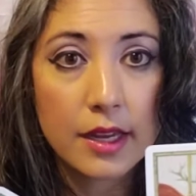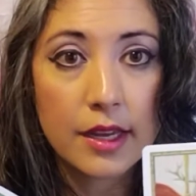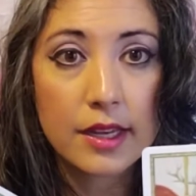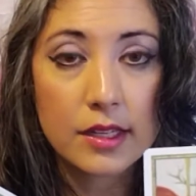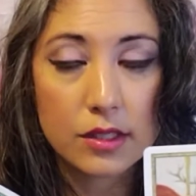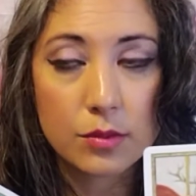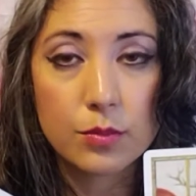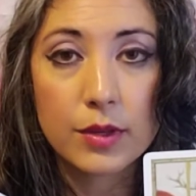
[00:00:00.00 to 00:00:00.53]

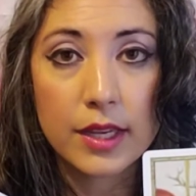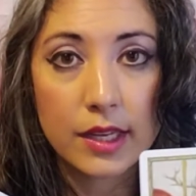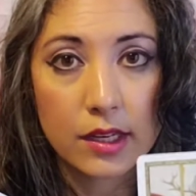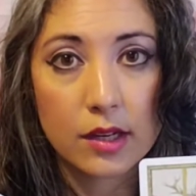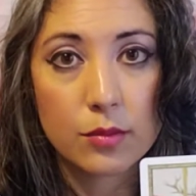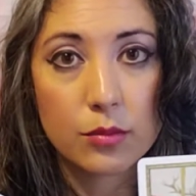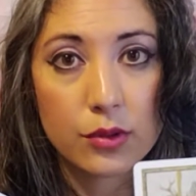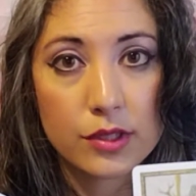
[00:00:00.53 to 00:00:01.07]
is being
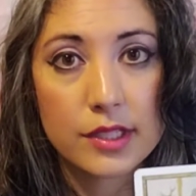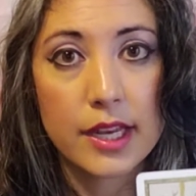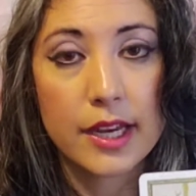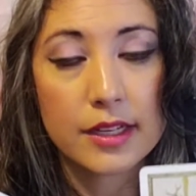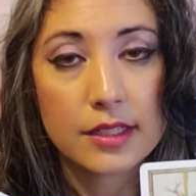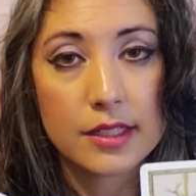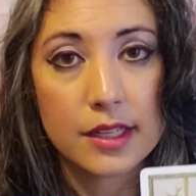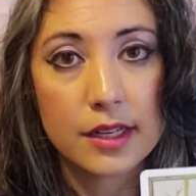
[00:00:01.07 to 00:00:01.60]

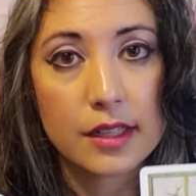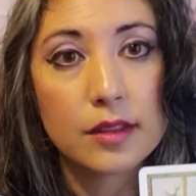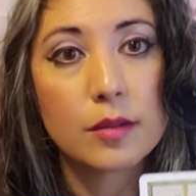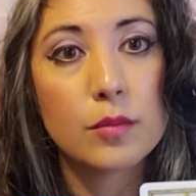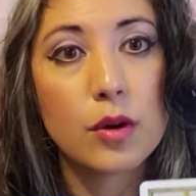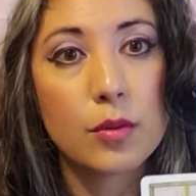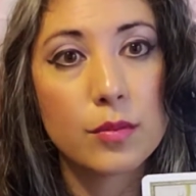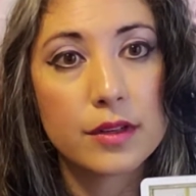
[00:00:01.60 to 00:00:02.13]
unprotected at the
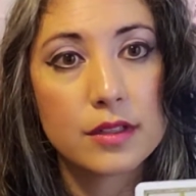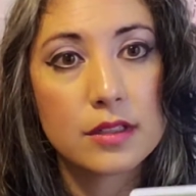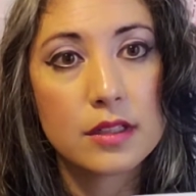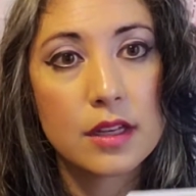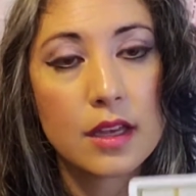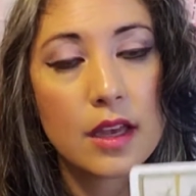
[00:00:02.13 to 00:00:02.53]
moment.